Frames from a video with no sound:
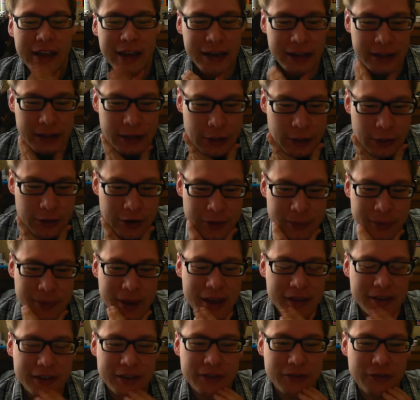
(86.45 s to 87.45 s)
an illiterate
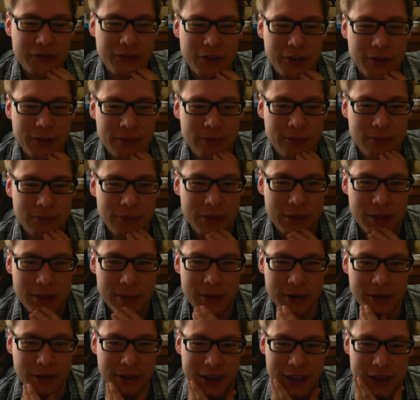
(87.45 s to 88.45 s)
peasant from the
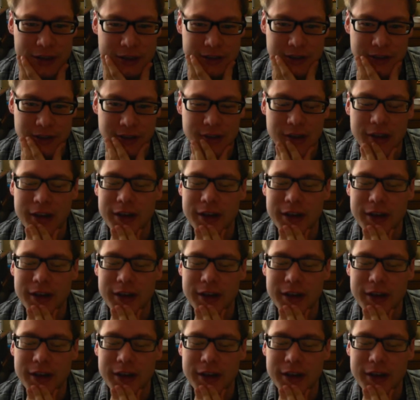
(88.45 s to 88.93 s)
Middle Ages.